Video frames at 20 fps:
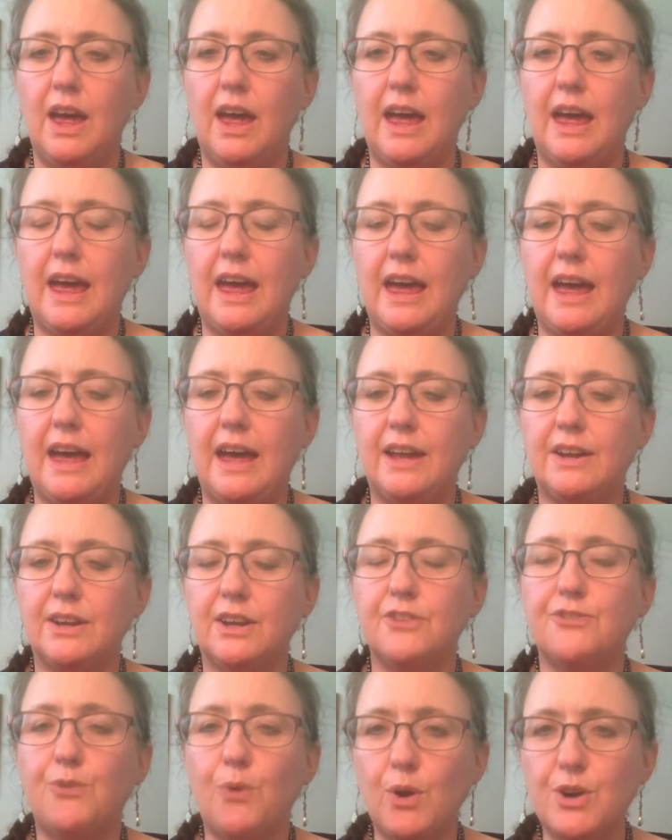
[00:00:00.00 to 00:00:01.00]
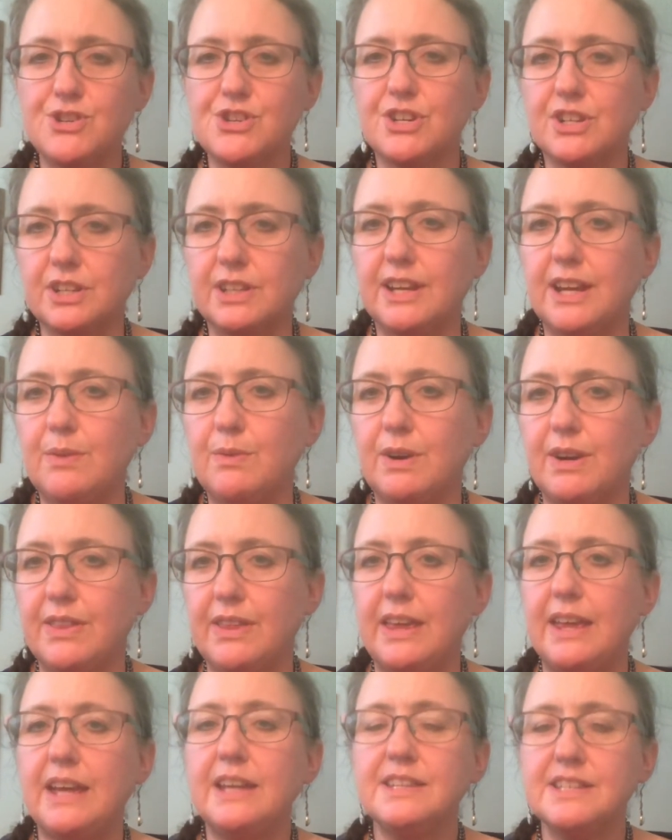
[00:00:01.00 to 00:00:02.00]
And unfortunately, one of
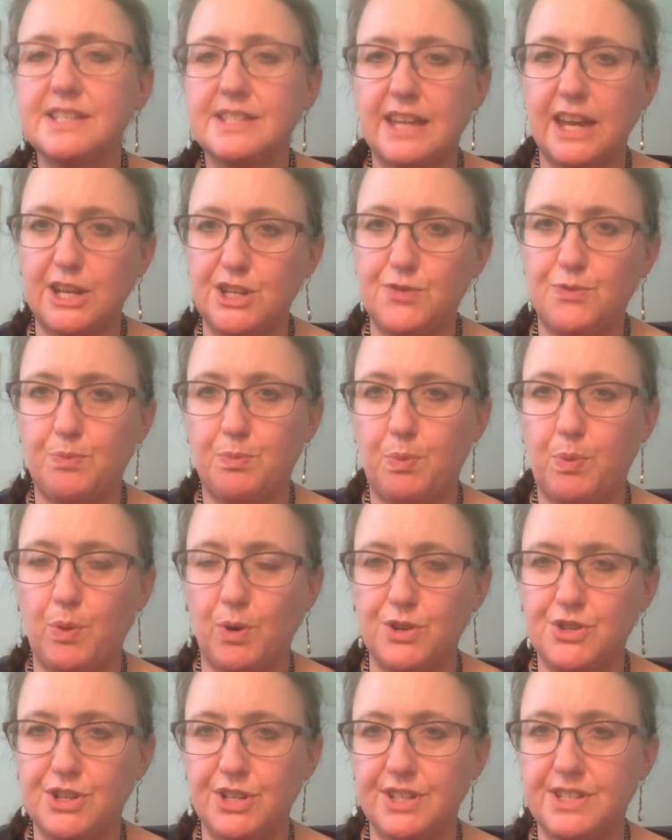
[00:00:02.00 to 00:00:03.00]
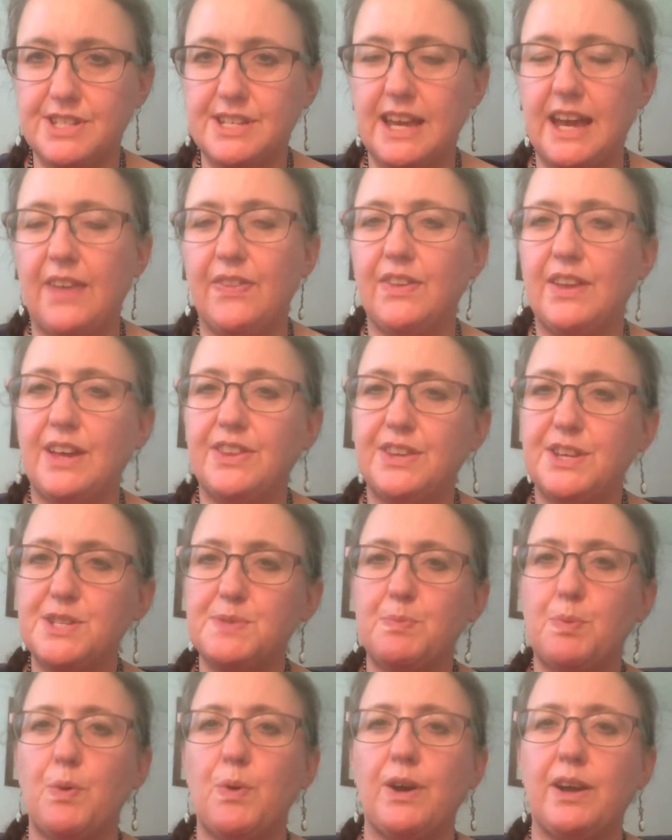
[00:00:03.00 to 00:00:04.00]
the end stage portions, and at this
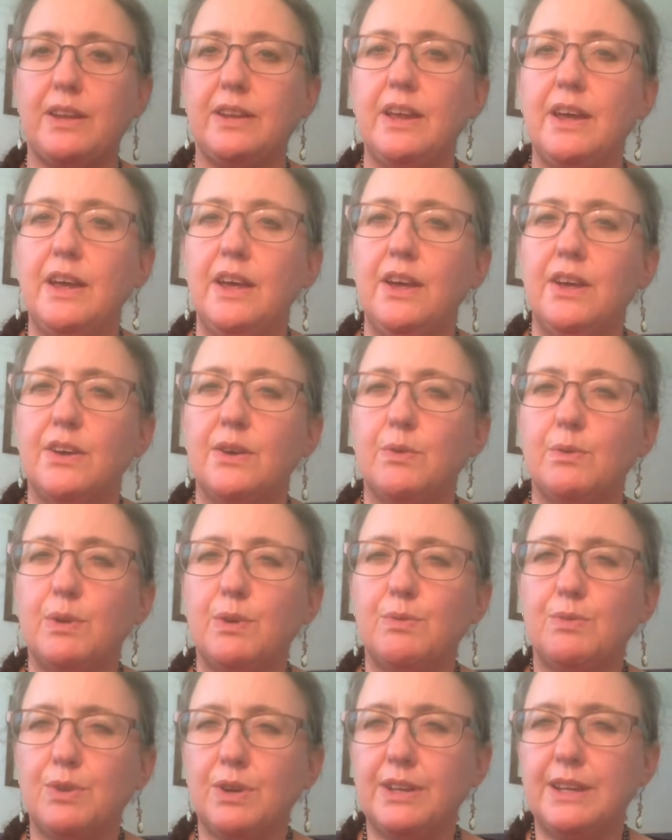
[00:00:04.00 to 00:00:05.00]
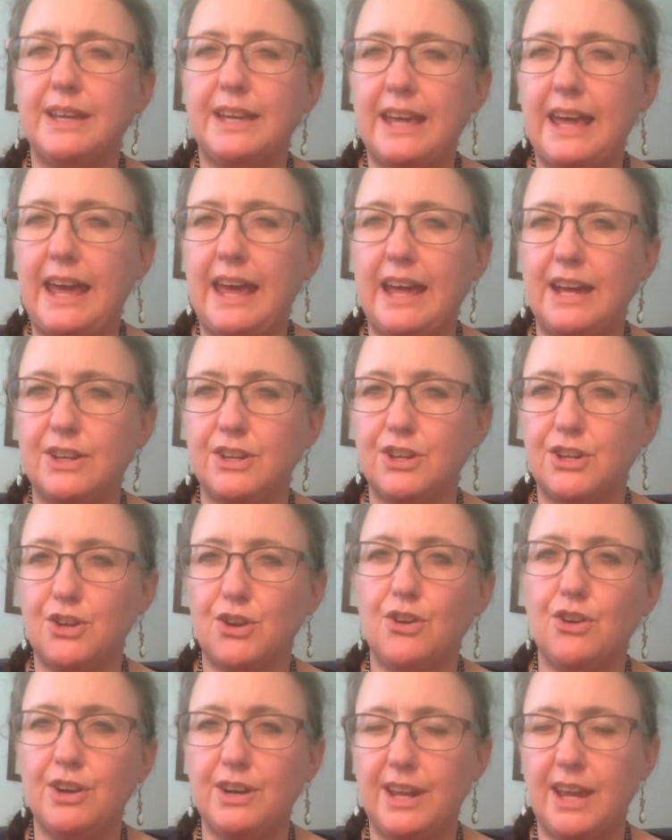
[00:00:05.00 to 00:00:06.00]
point, we really can't
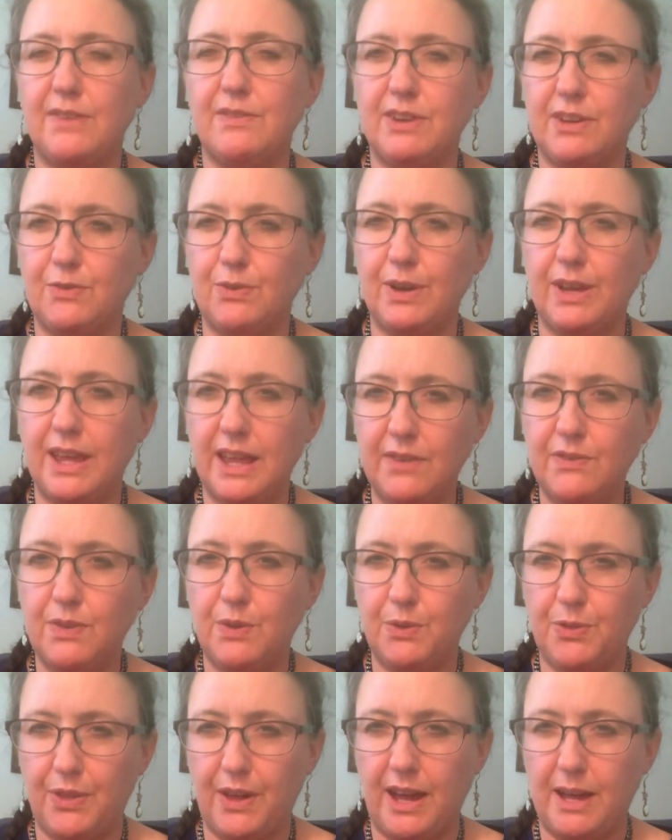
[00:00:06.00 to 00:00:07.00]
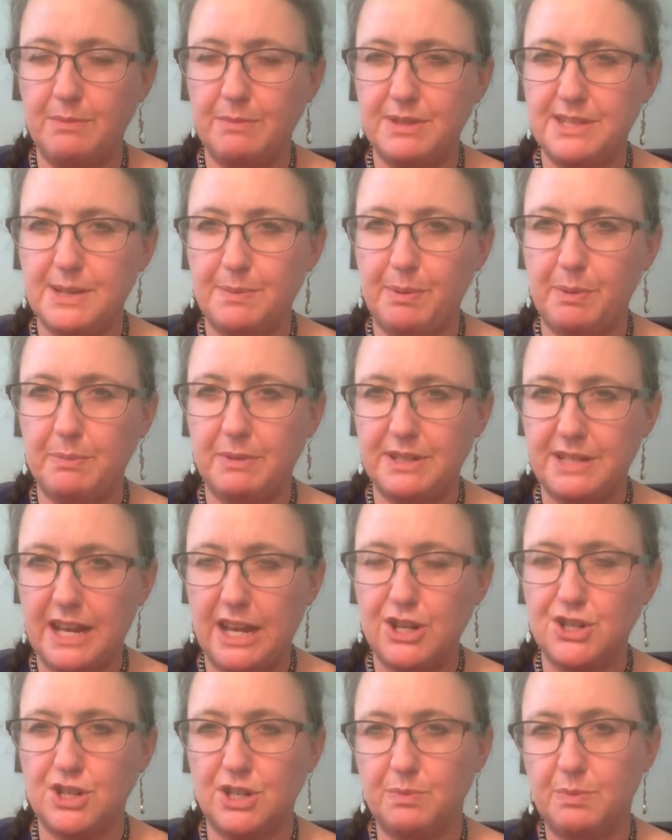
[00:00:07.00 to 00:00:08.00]
cure it even if we give you thiamine
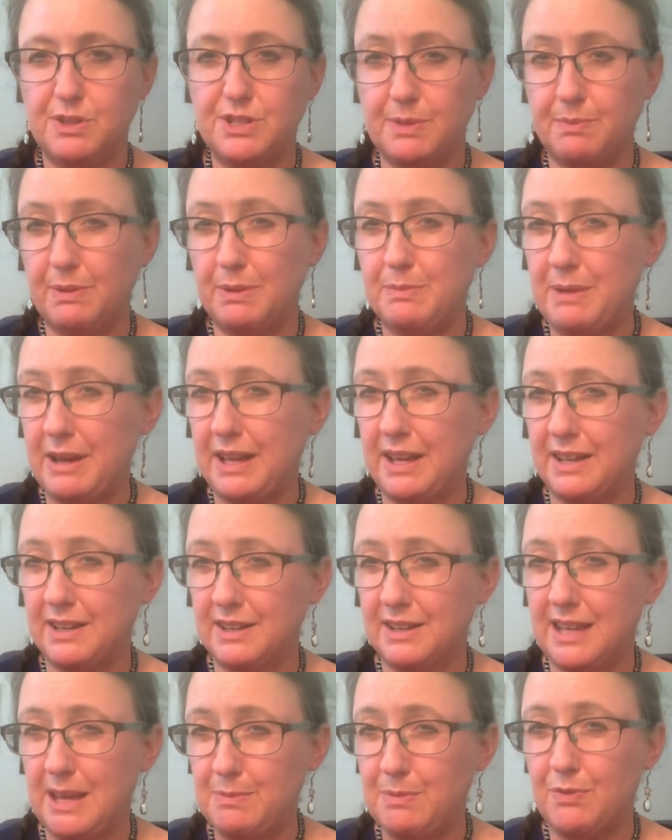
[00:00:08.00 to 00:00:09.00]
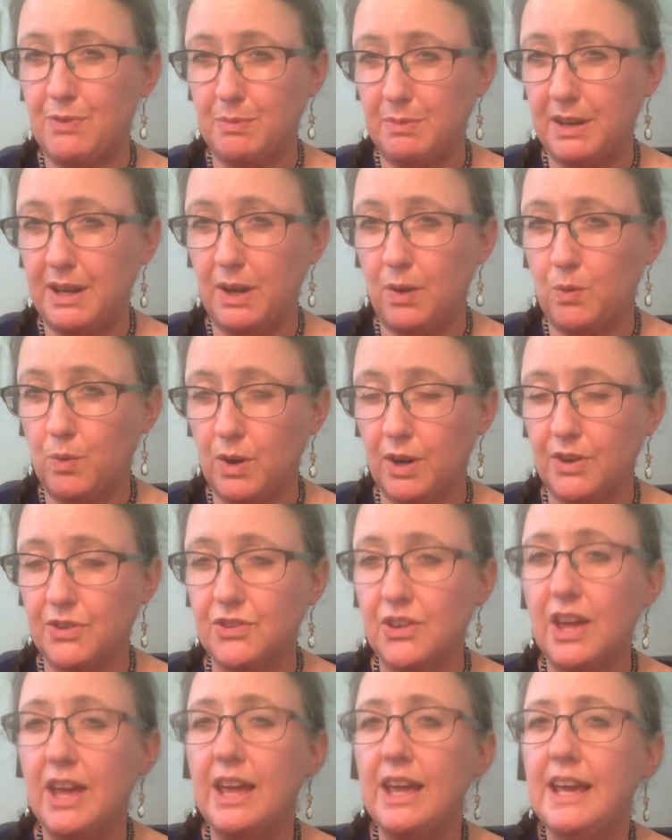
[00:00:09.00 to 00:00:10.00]
supplementation, we simply keep it from getting worse,
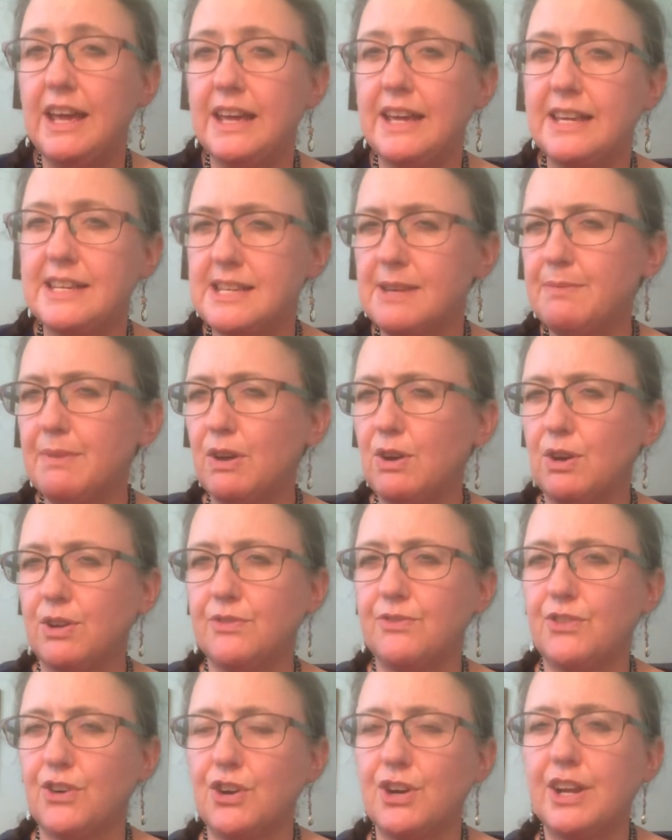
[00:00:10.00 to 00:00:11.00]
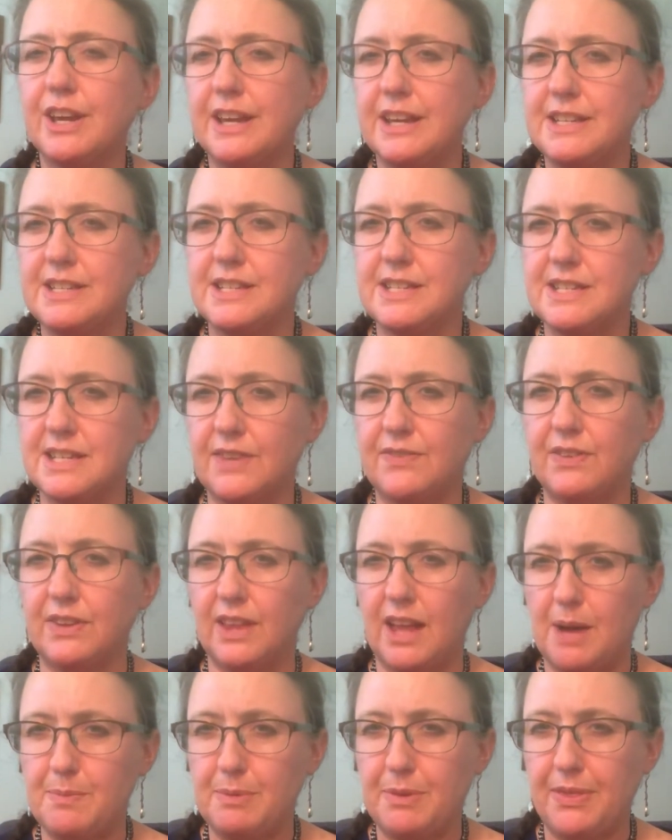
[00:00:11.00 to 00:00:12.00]
is something called Wernicke's
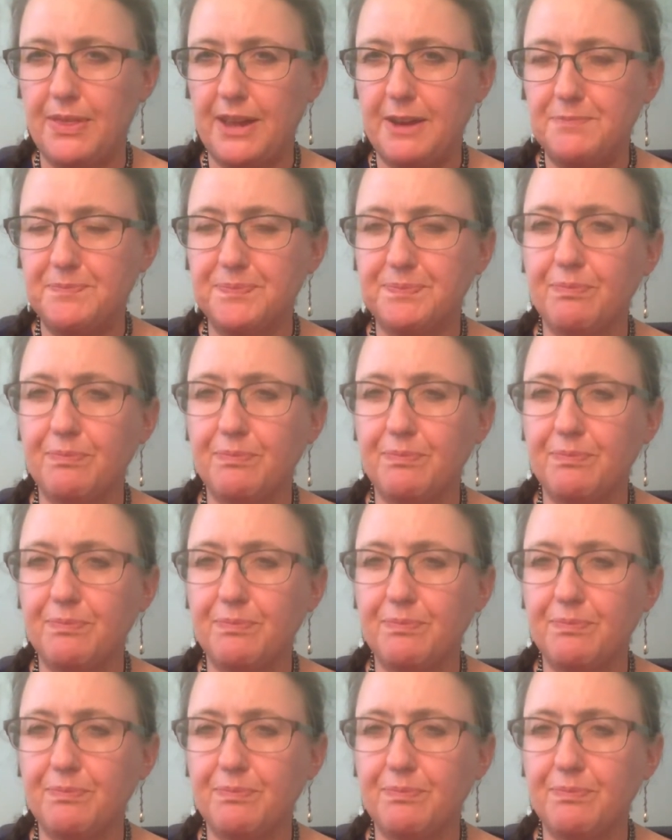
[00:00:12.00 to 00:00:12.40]
encephalopathy.